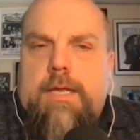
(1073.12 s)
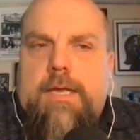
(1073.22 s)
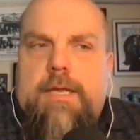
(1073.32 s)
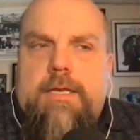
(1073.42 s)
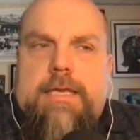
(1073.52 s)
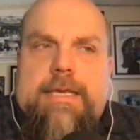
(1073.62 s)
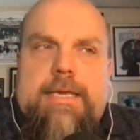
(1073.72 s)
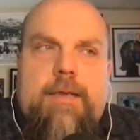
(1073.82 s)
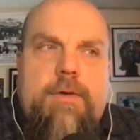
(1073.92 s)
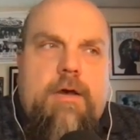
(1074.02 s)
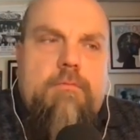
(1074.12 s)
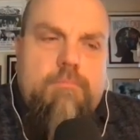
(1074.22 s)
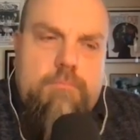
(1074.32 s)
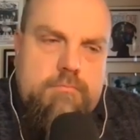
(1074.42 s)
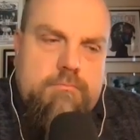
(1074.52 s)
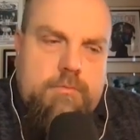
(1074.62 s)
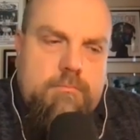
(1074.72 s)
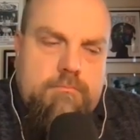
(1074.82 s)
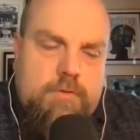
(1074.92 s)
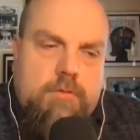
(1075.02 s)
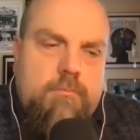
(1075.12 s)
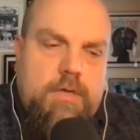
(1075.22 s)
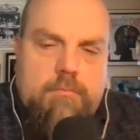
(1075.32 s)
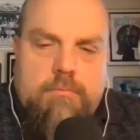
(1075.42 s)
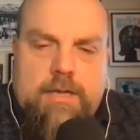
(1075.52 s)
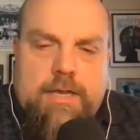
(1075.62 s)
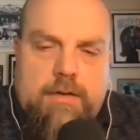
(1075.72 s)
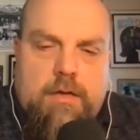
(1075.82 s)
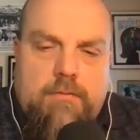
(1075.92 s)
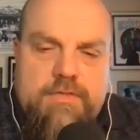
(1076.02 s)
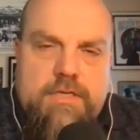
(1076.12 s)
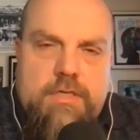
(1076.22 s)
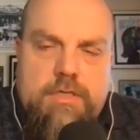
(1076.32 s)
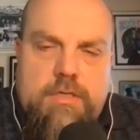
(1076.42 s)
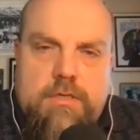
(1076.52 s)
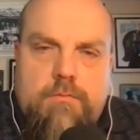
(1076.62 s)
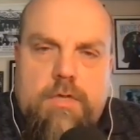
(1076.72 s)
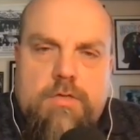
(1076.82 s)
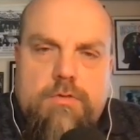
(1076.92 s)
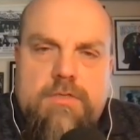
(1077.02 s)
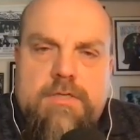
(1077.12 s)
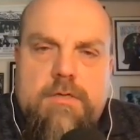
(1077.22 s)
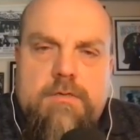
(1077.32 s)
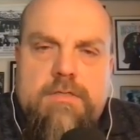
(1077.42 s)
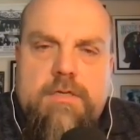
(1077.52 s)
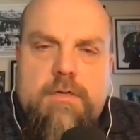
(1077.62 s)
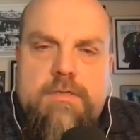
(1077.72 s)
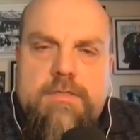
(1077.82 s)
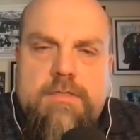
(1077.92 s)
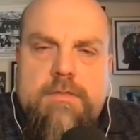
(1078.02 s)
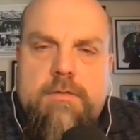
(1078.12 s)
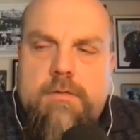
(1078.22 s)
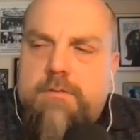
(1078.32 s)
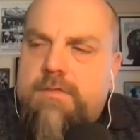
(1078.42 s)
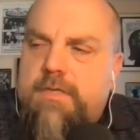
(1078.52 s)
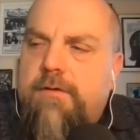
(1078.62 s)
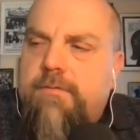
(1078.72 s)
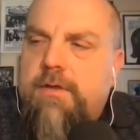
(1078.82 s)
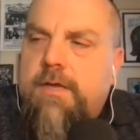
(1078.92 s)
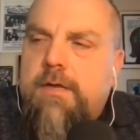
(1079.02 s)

And he came out, I had a conversation. He did reentry stuff.